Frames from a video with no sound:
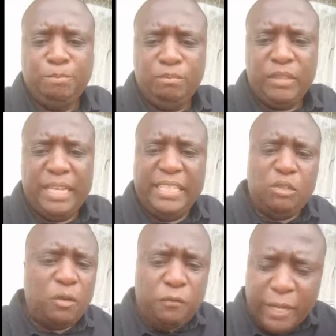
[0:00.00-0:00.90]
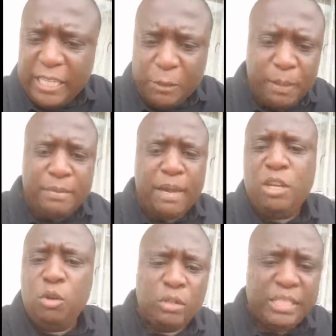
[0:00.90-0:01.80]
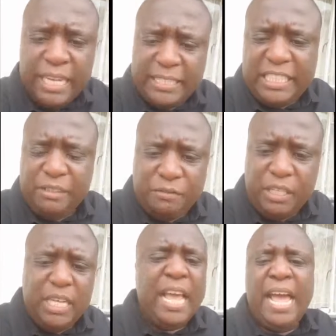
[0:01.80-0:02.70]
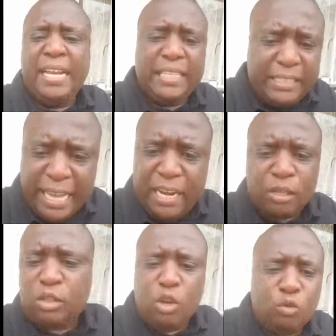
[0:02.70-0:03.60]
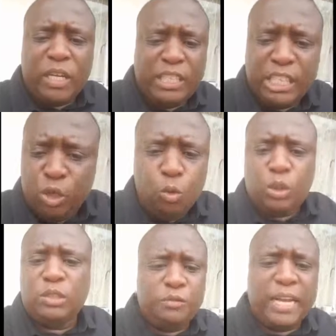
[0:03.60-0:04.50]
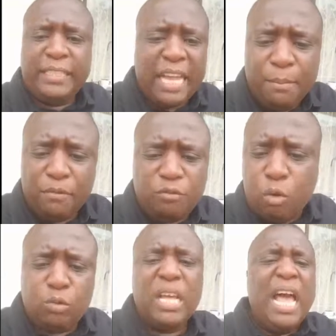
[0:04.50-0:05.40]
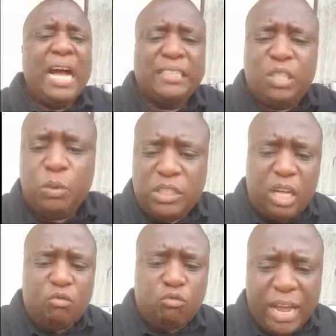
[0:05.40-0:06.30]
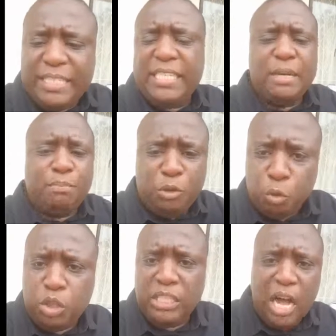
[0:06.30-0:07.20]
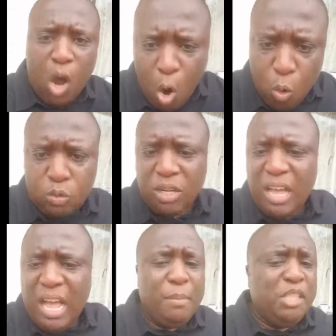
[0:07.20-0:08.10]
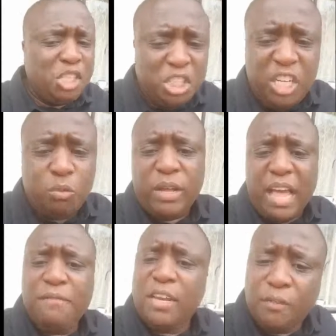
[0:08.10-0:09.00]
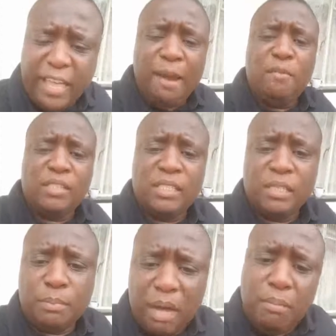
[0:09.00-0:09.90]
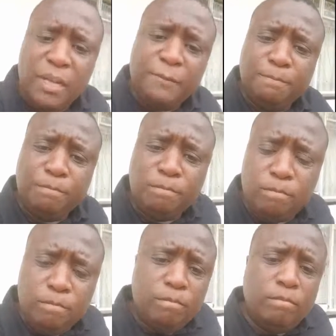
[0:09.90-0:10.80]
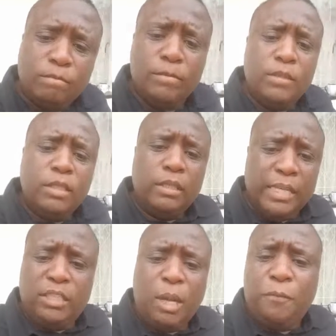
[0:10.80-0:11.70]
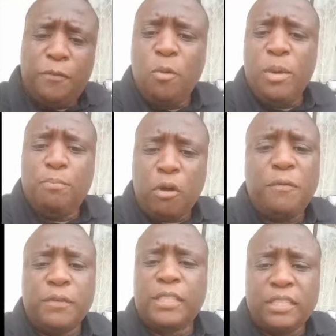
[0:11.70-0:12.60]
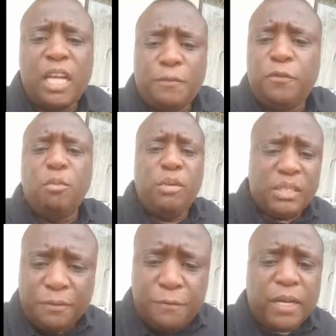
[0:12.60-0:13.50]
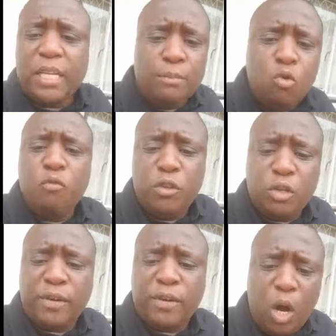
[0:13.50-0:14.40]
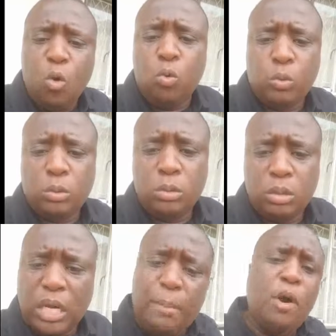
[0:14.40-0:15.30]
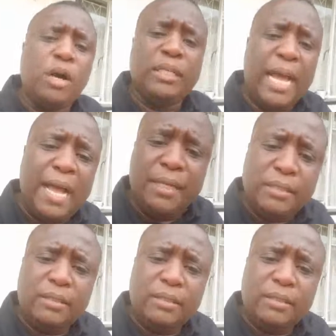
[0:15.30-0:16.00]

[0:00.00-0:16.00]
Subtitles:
Let's not fucking spend money on DSTV and entertain ourselves watching Lucifer and Game of Thrones until we start writing and producing our own. I mean, shit, we have enough cameras in Zimbabwe. Let's stop filming prophets and start filming some fucking movies of our own. Come on, guys.